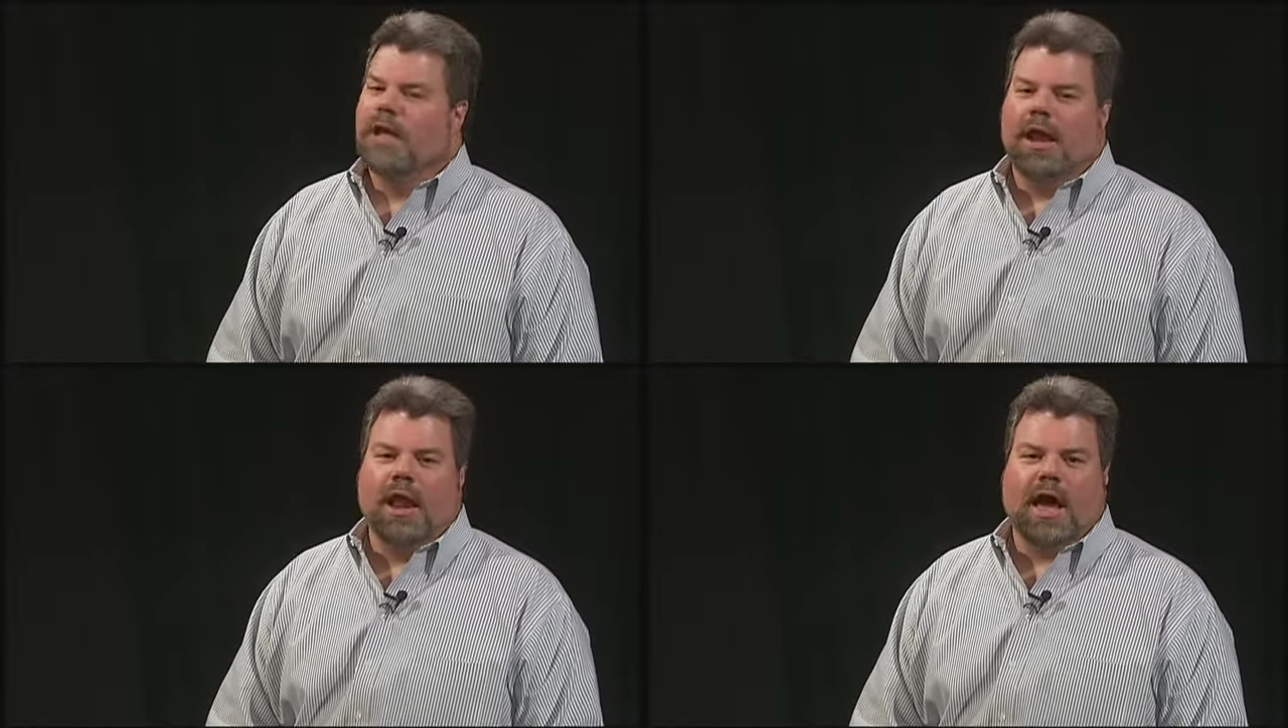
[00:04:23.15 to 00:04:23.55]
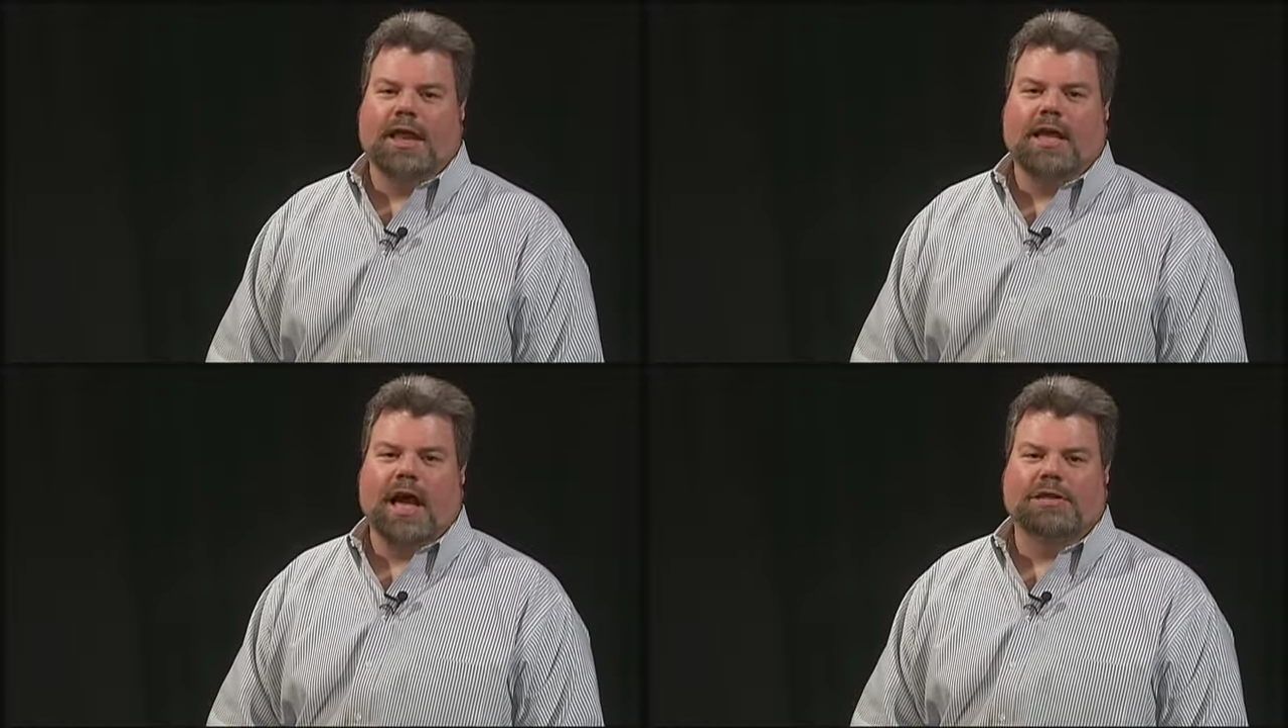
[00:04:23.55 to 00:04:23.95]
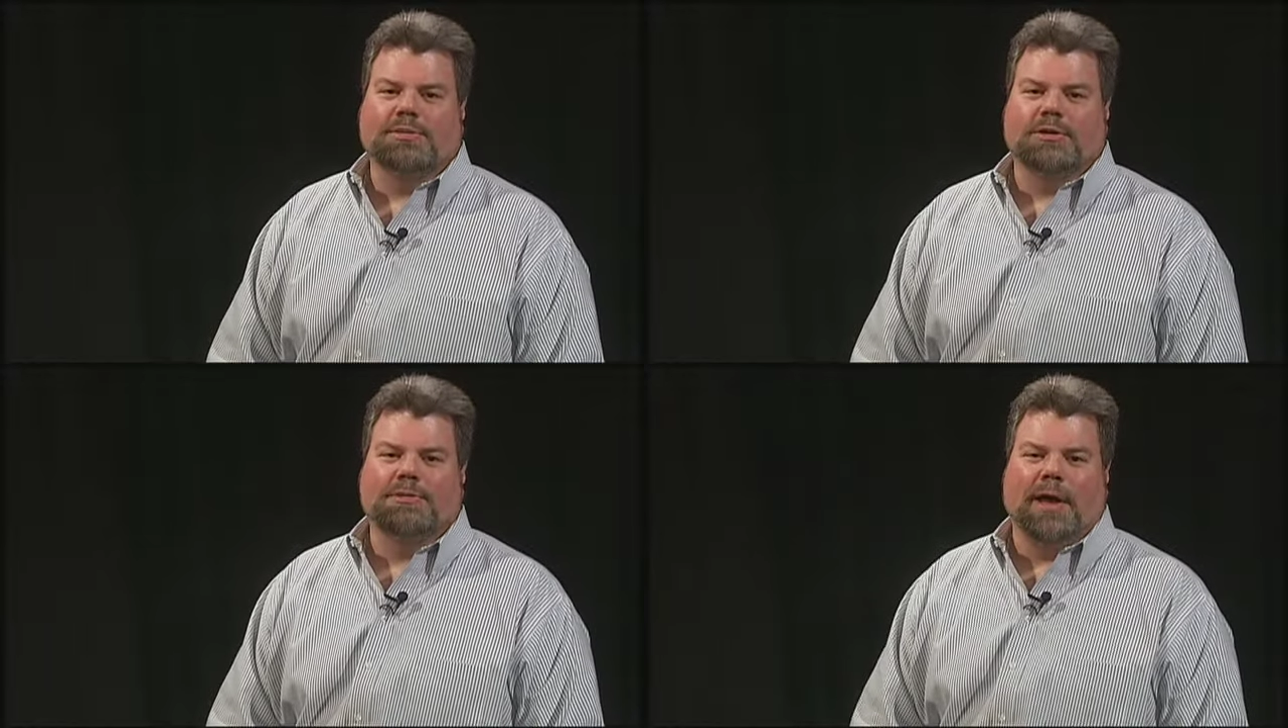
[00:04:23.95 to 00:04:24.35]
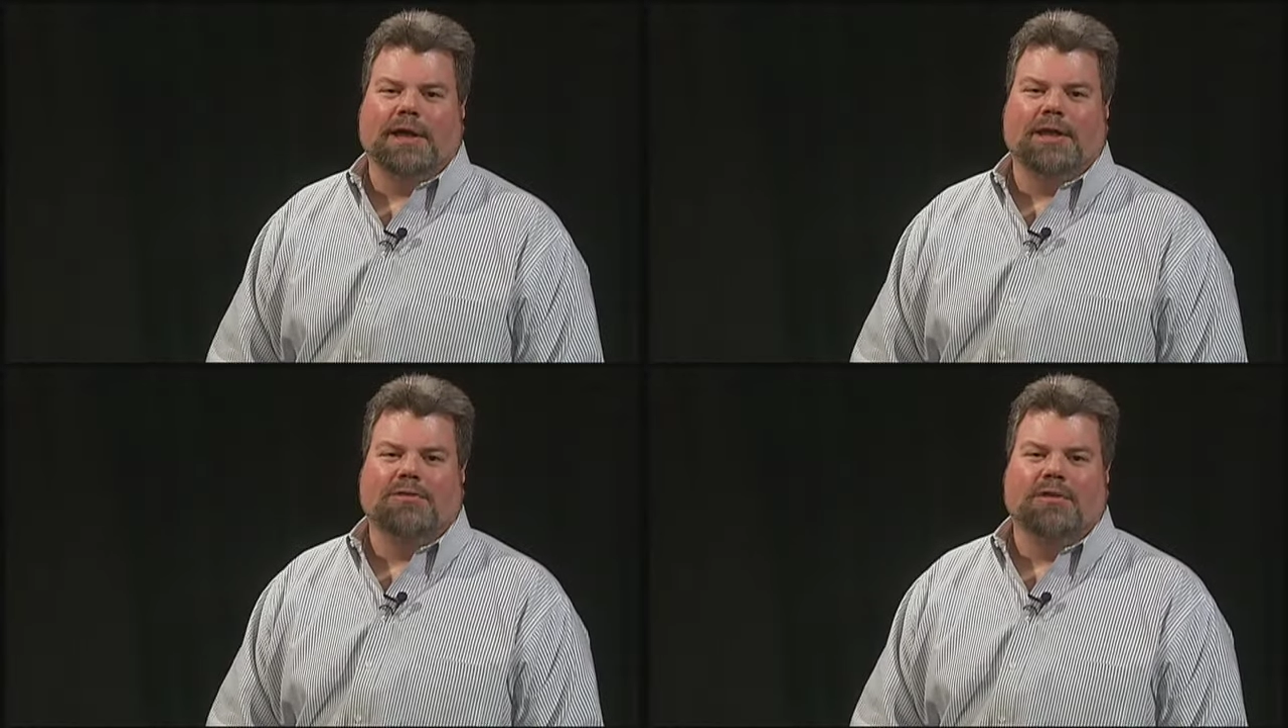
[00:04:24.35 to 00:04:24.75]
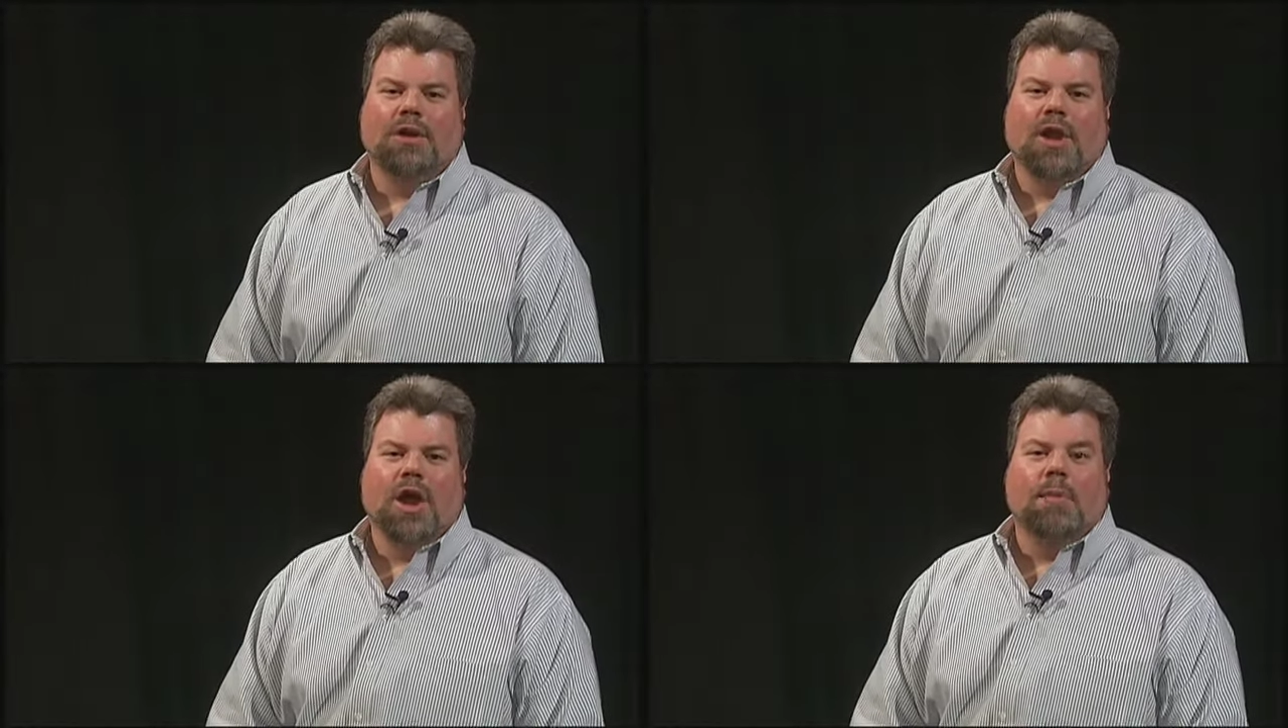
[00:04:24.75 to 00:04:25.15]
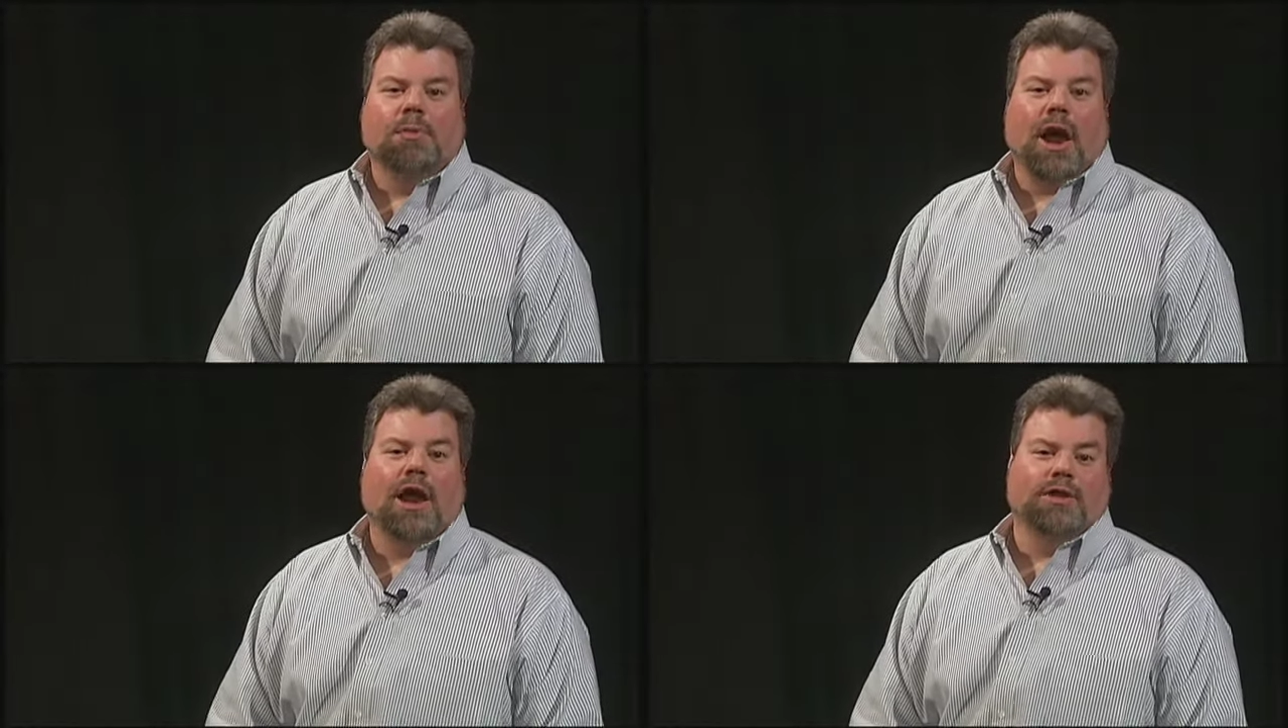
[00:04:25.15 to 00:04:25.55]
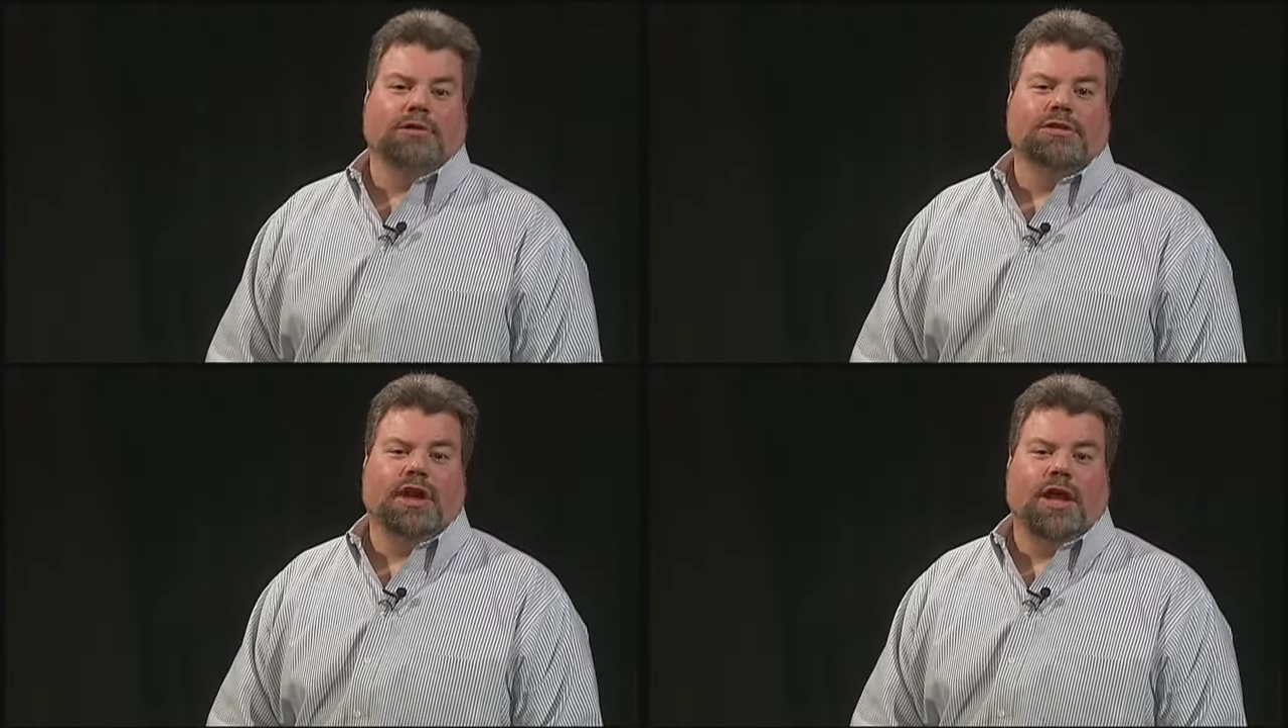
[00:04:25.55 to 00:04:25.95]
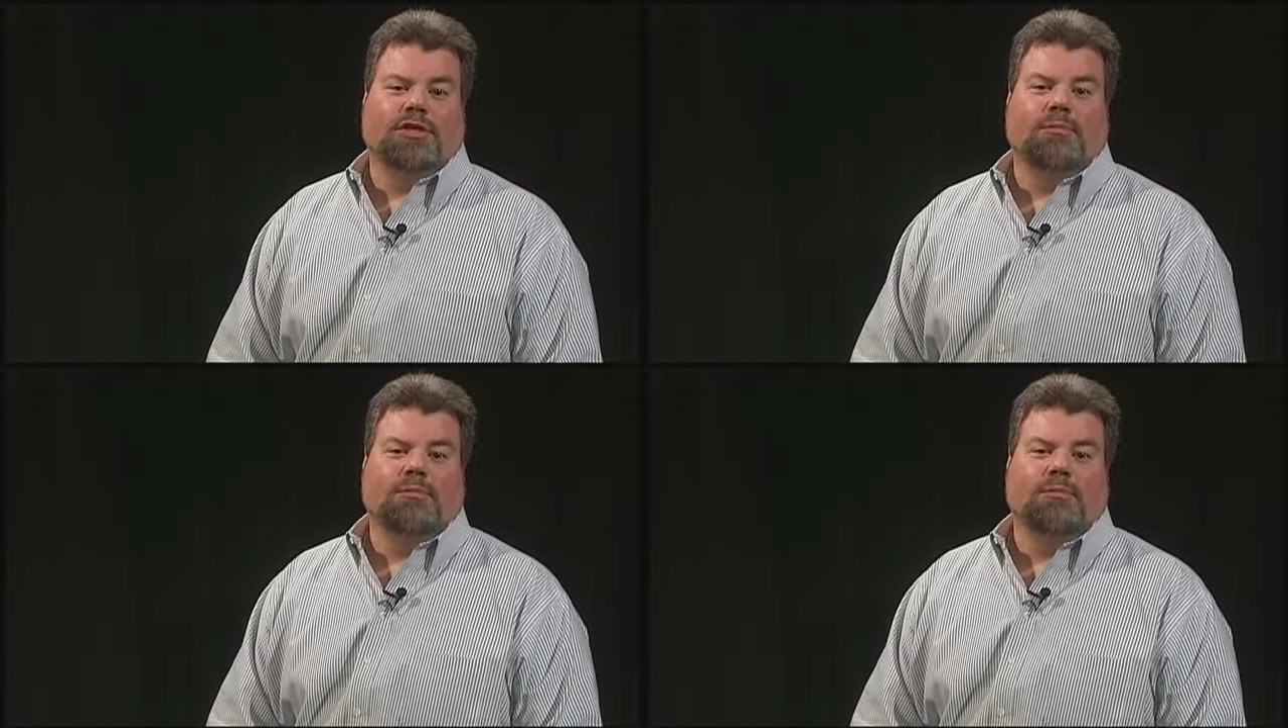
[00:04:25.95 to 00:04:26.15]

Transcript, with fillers: Not in God's perspective. Prior to his death,